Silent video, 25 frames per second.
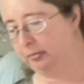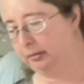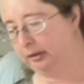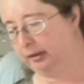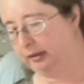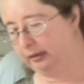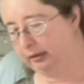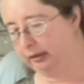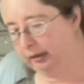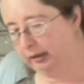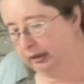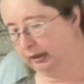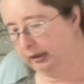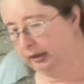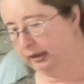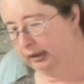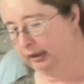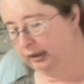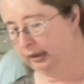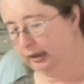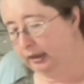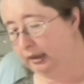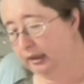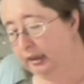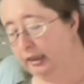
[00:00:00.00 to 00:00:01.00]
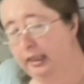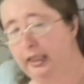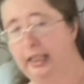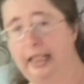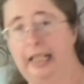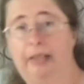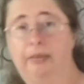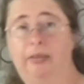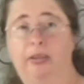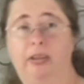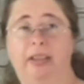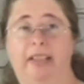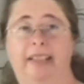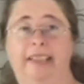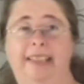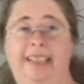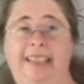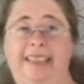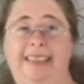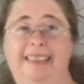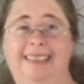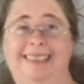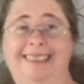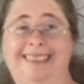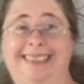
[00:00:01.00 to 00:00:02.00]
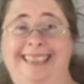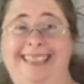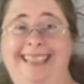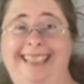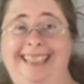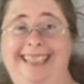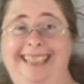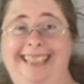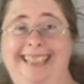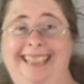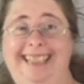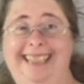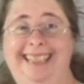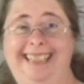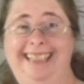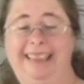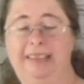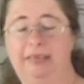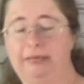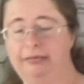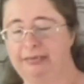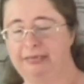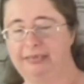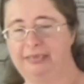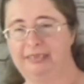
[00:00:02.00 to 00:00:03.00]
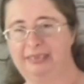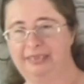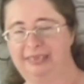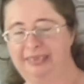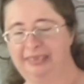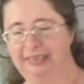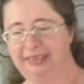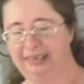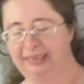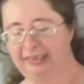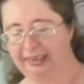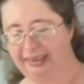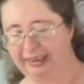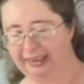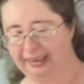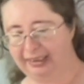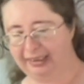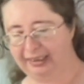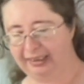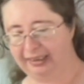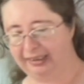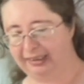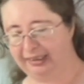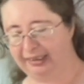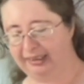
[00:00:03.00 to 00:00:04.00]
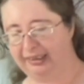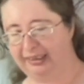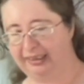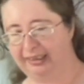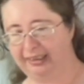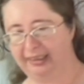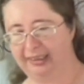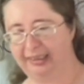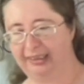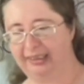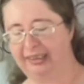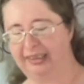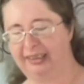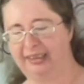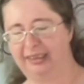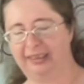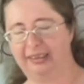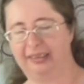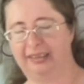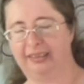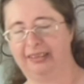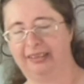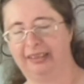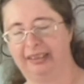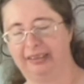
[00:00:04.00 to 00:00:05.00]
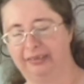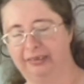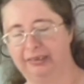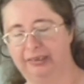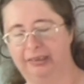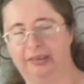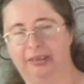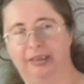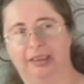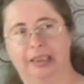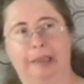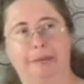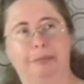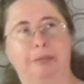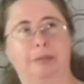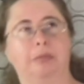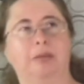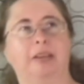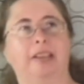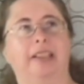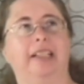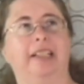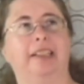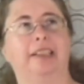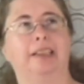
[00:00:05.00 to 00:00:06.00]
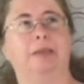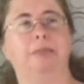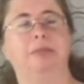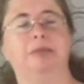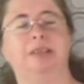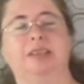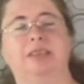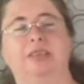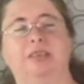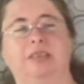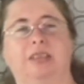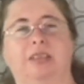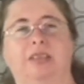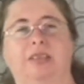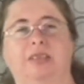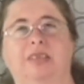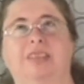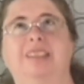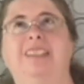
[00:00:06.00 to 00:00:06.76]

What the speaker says: and have a great night. Yee. Alright, we'll do a couple more hiccups and I'll go.